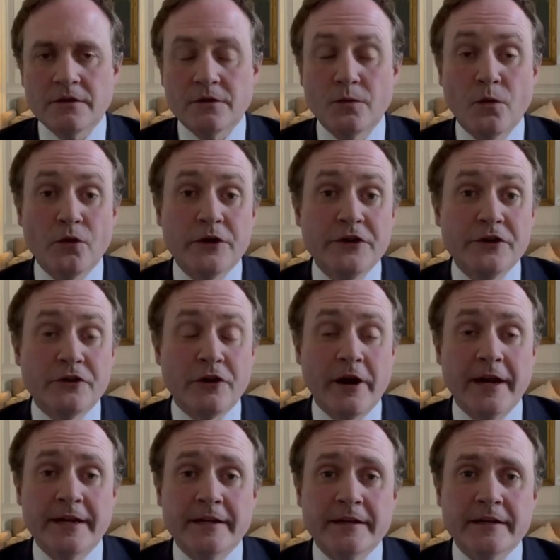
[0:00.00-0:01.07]
The war in
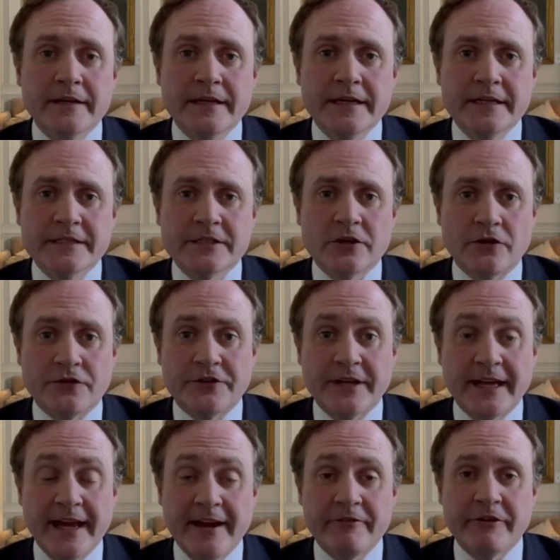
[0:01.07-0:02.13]
Ukraine is
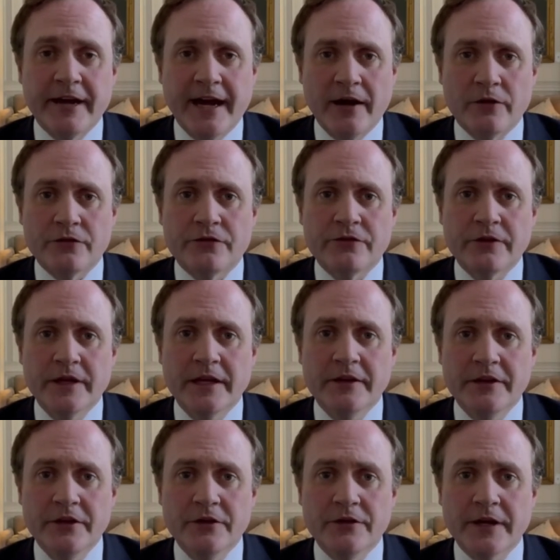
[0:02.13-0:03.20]
costing every house in
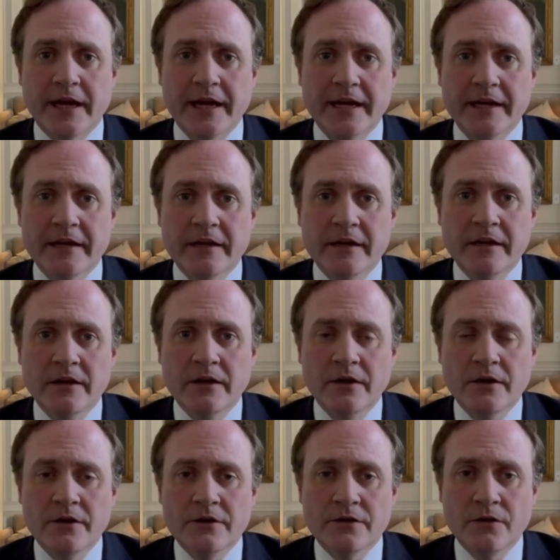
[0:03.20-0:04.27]
the UK
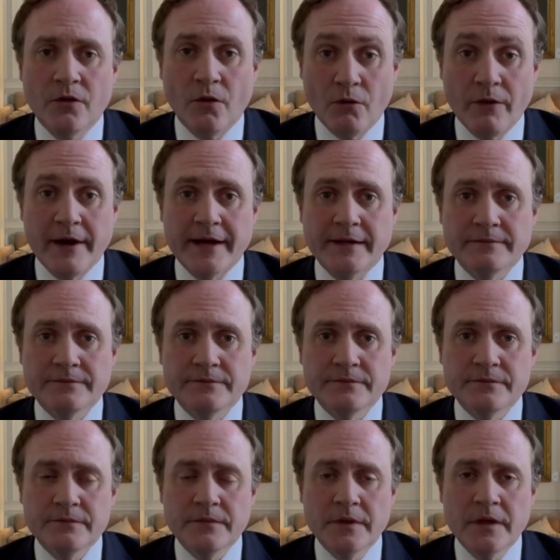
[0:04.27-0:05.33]
already.
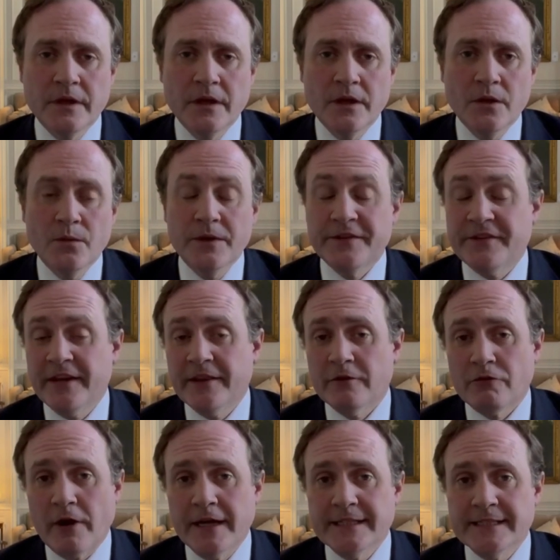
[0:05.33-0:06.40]
We're seeing the
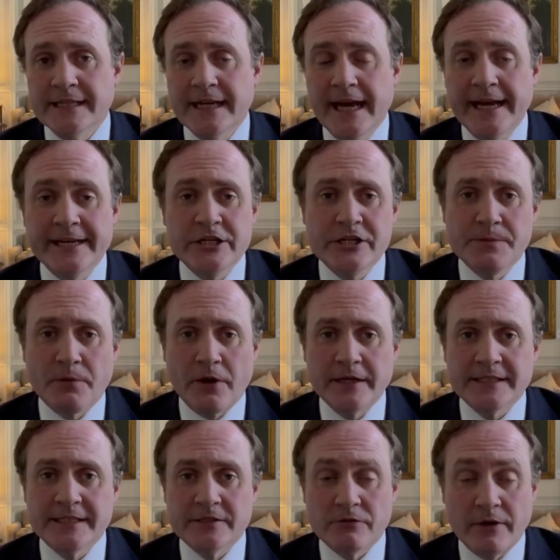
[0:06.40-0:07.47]
rise in energy
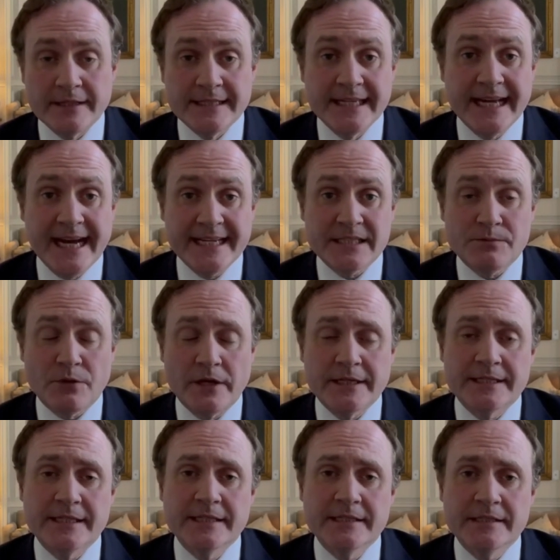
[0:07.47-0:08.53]
prices, the rise in gas
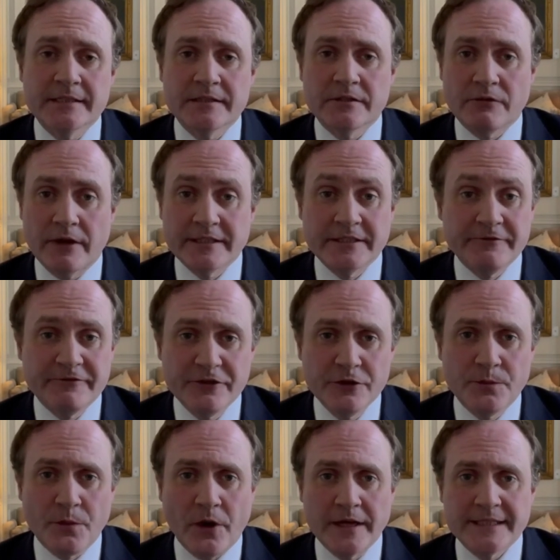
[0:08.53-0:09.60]
prices, the rise in
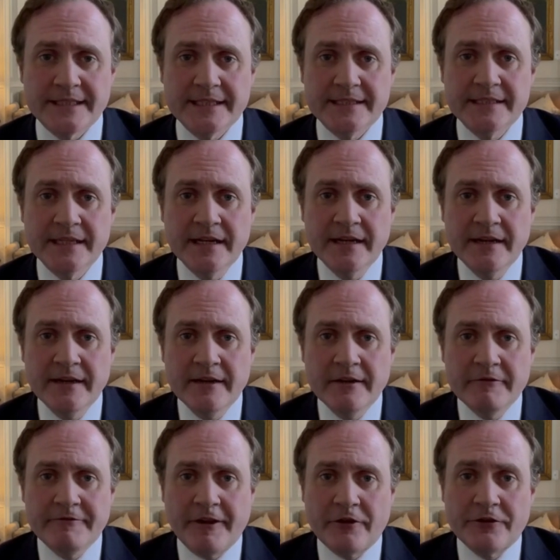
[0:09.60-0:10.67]
food prices
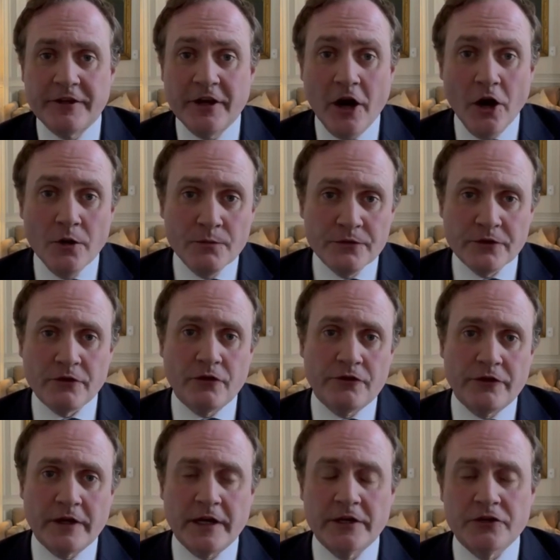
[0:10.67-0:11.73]
felt in homes
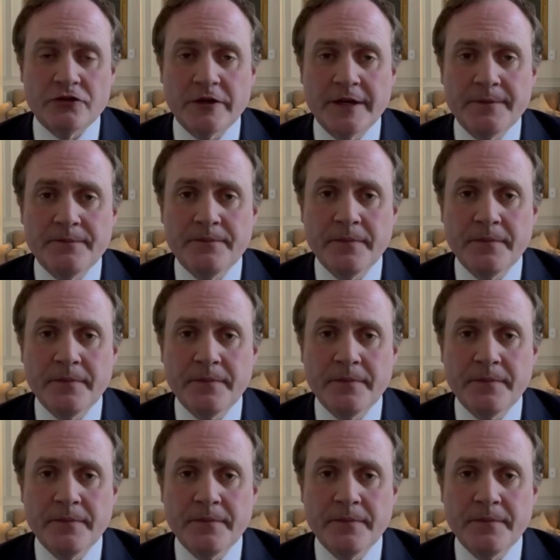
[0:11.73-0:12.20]
across our country.